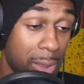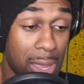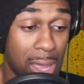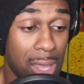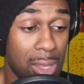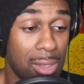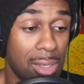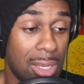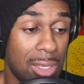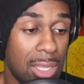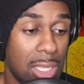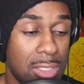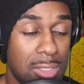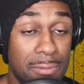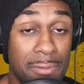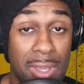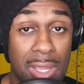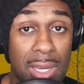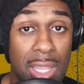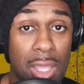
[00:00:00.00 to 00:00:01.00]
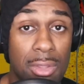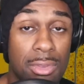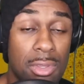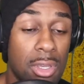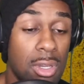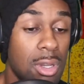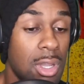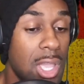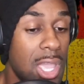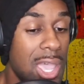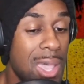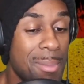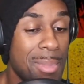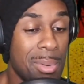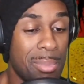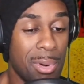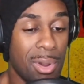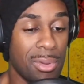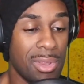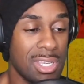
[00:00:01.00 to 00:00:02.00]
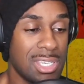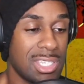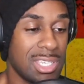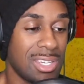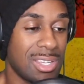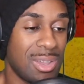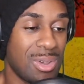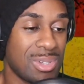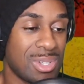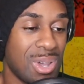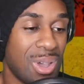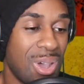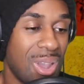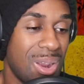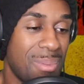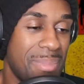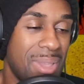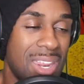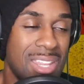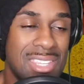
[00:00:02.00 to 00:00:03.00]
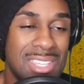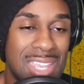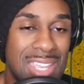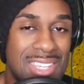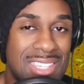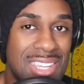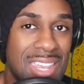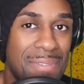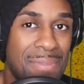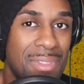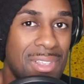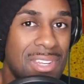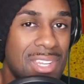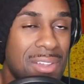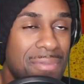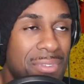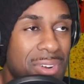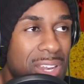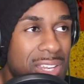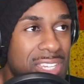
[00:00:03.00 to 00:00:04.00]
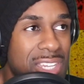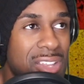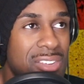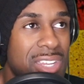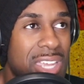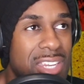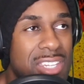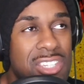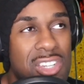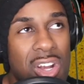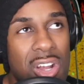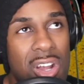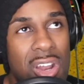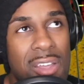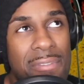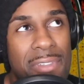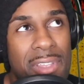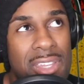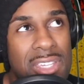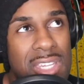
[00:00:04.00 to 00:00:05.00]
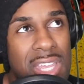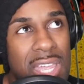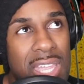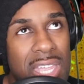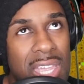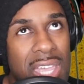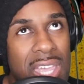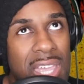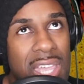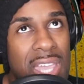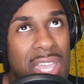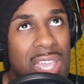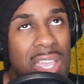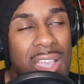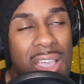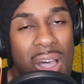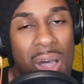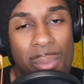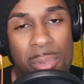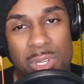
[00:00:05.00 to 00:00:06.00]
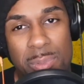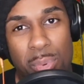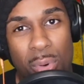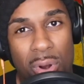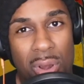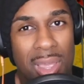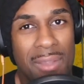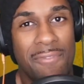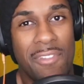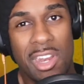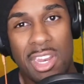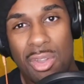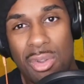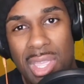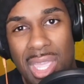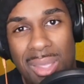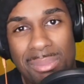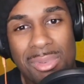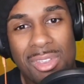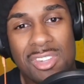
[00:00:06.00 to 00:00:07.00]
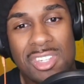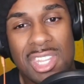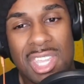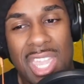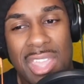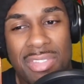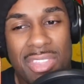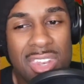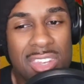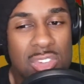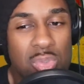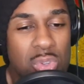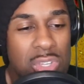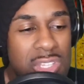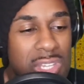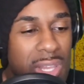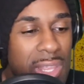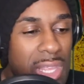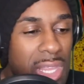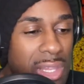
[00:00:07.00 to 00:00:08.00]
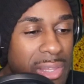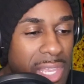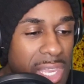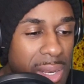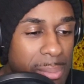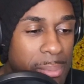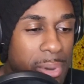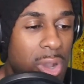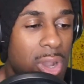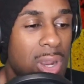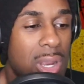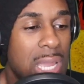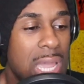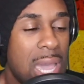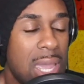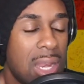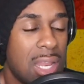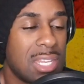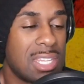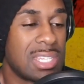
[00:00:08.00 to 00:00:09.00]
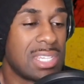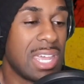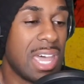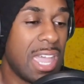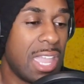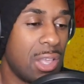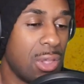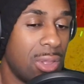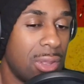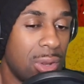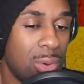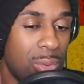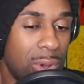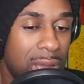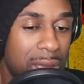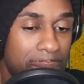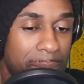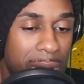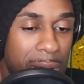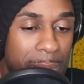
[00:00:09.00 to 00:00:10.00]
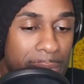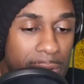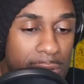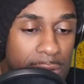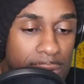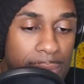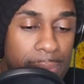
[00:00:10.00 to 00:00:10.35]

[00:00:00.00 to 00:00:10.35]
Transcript: I'd like to find out, though. But bro, this shit goes hard, man. It's definitely different. It started off as like almost borderline video game music, and then switched to like a Linkin Park kind of style, in a way, in my opinion.